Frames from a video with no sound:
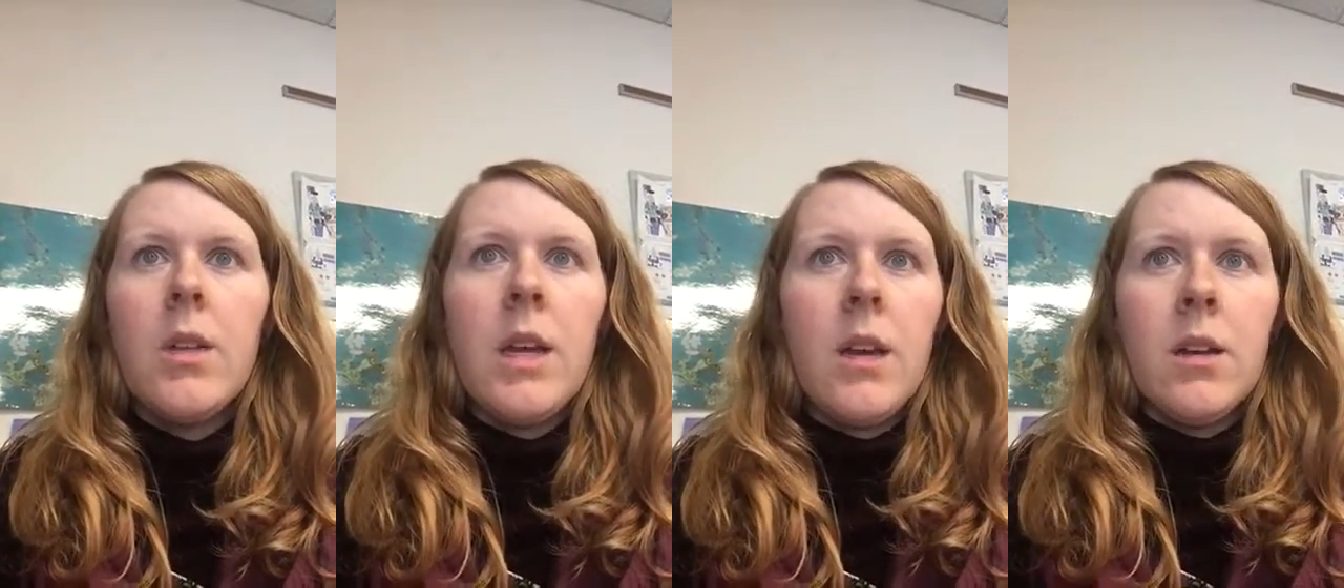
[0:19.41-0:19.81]

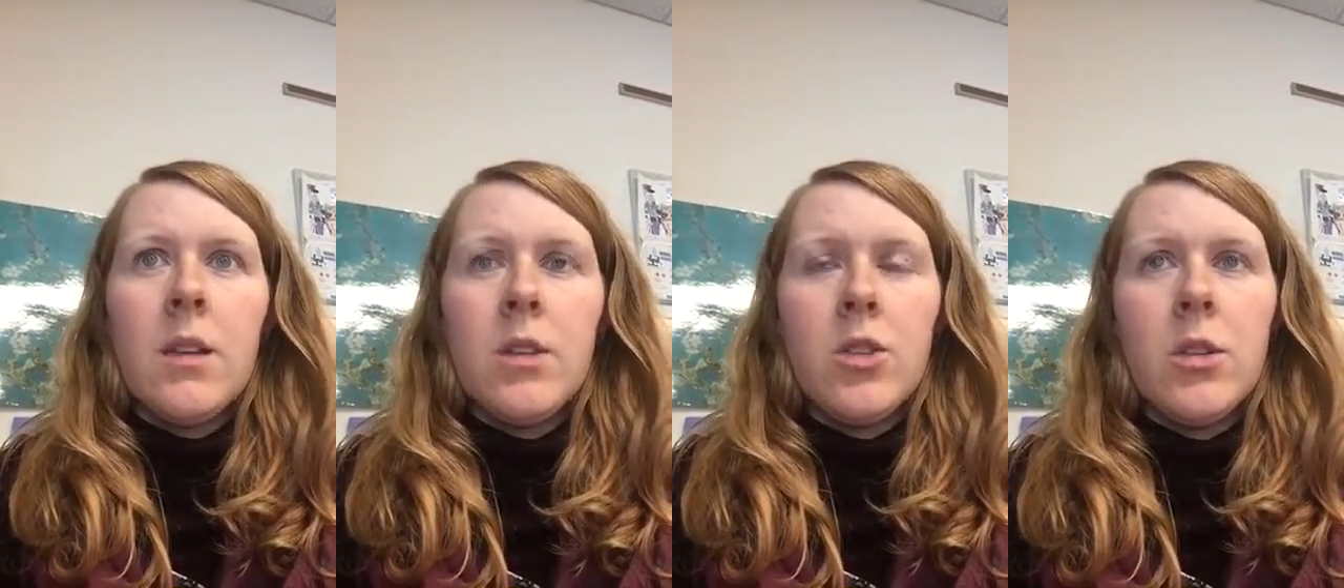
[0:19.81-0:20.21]
The air
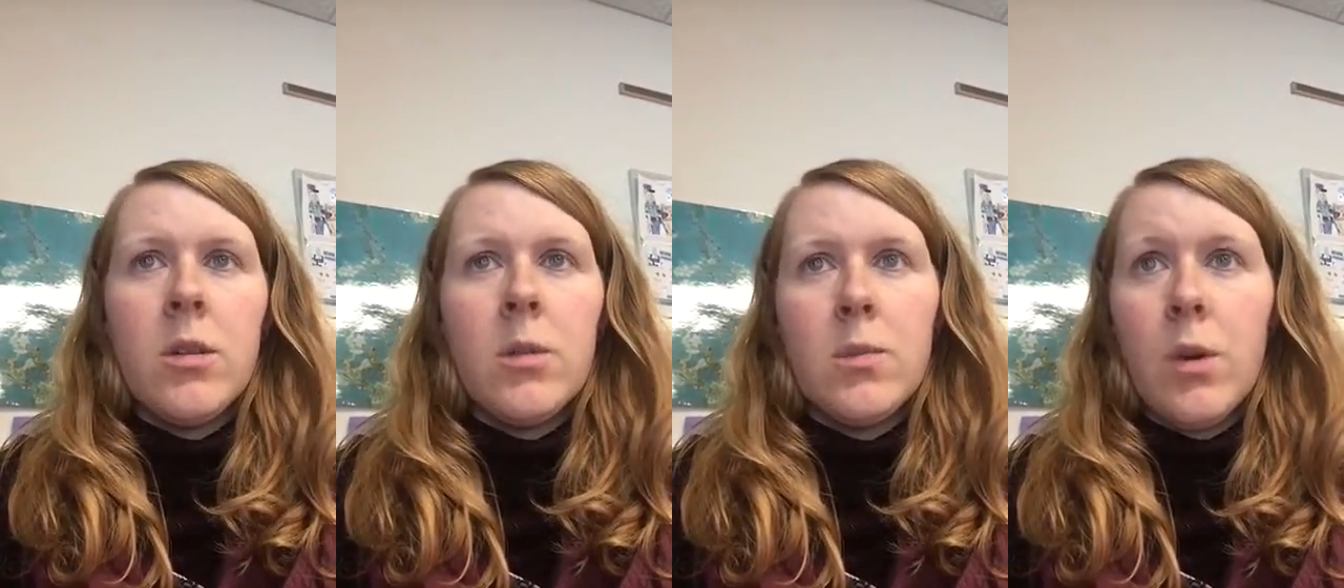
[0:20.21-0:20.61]

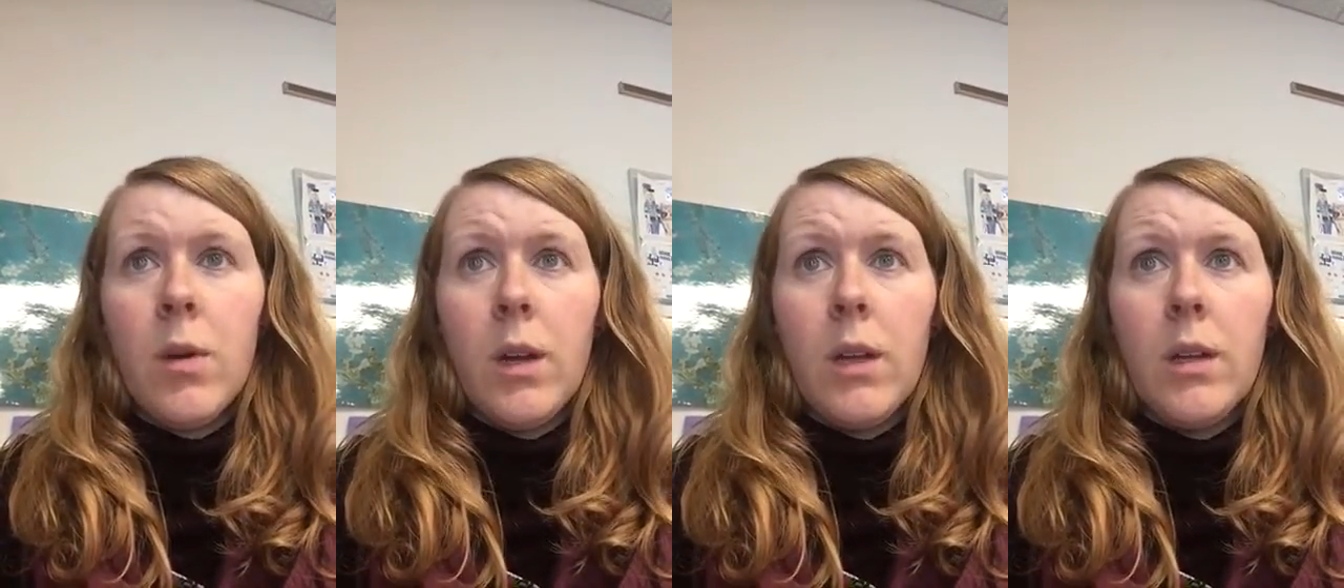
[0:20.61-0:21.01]
conditioner was
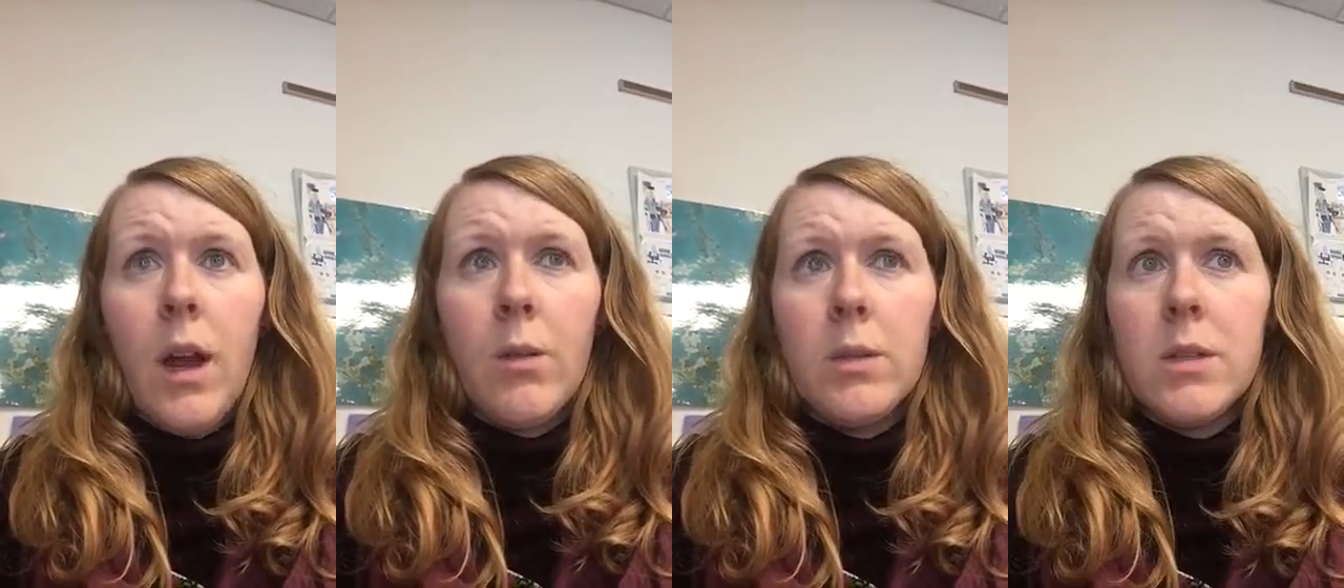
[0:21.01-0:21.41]
broken,
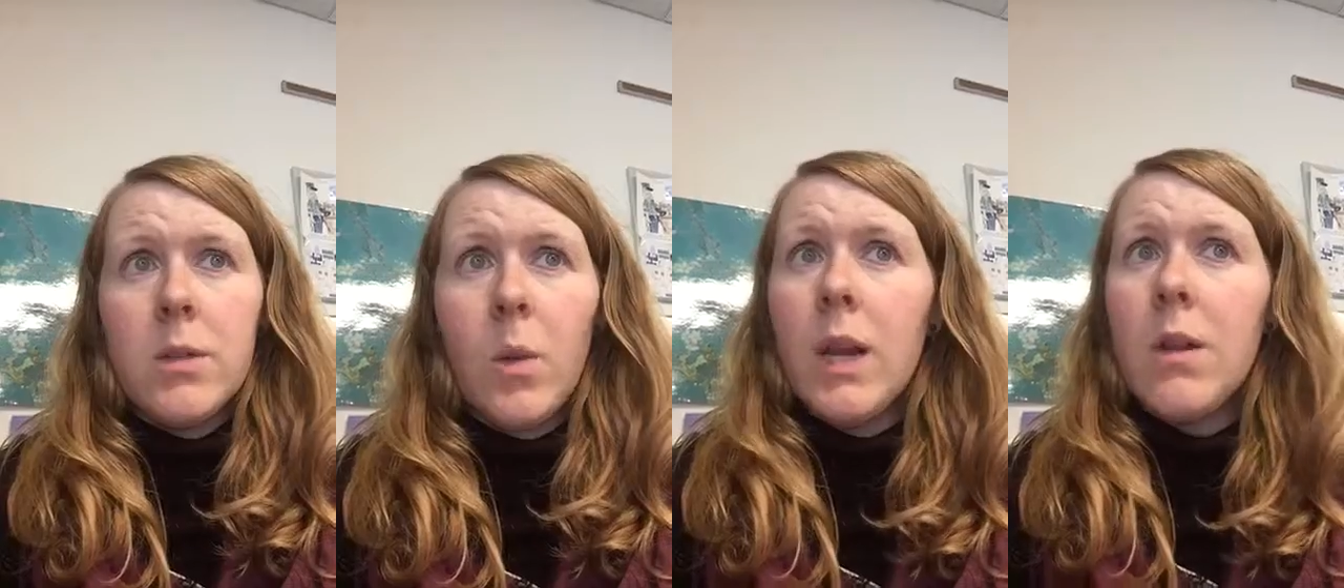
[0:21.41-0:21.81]
I was a
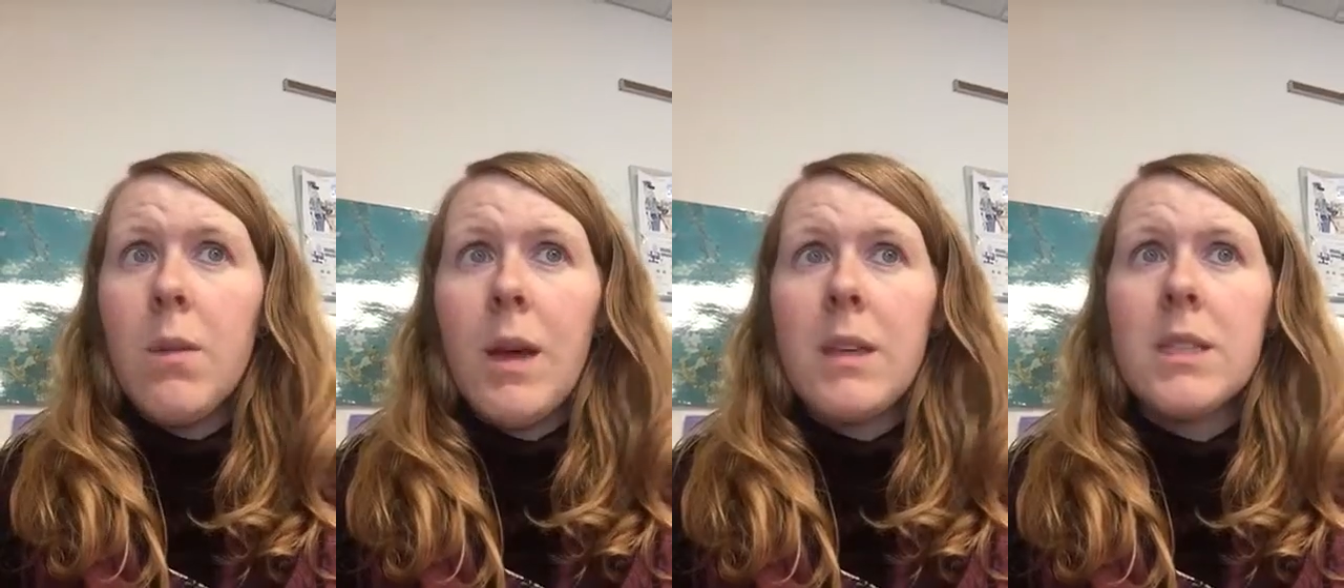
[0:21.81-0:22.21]
sweaty
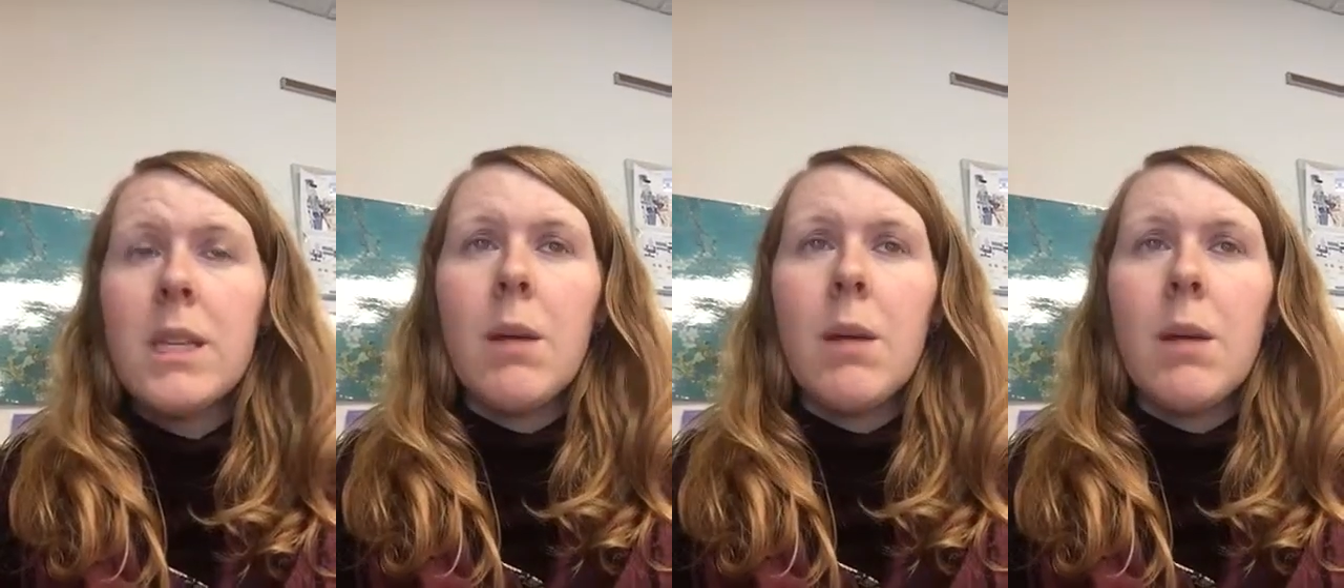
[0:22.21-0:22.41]
mess,